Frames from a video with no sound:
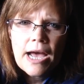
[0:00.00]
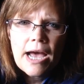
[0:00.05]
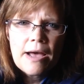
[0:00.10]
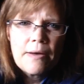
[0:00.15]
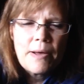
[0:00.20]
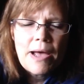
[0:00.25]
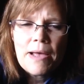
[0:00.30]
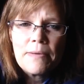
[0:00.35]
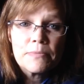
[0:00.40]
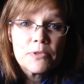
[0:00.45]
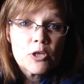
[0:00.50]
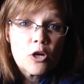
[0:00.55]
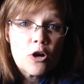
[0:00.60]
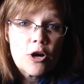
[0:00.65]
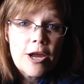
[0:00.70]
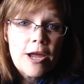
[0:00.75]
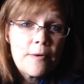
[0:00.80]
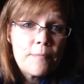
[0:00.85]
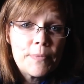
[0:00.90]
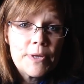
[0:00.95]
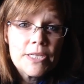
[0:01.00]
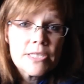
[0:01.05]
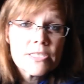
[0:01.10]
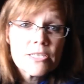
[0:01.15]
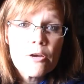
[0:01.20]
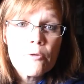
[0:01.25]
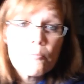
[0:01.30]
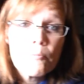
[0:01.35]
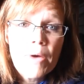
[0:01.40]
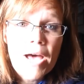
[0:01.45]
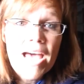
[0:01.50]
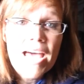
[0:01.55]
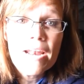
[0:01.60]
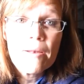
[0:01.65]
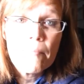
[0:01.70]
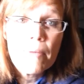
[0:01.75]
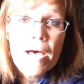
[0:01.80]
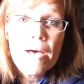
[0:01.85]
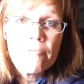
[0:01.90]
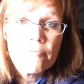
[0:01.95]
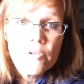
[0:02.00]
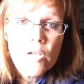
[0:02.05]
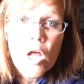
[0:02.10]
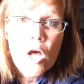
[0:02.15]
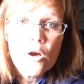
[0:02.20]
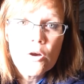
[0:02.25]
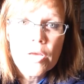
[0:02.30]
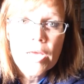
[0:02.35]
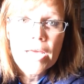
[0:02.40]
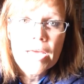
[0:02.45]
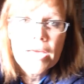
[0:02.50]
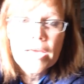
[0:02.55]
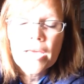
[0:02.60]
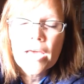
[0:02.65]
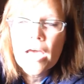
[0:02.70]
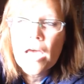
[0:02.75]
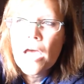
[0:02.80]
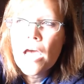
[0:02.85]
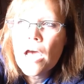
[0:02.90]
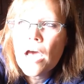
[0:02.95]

I'm sorry I've been so bad about vlogging.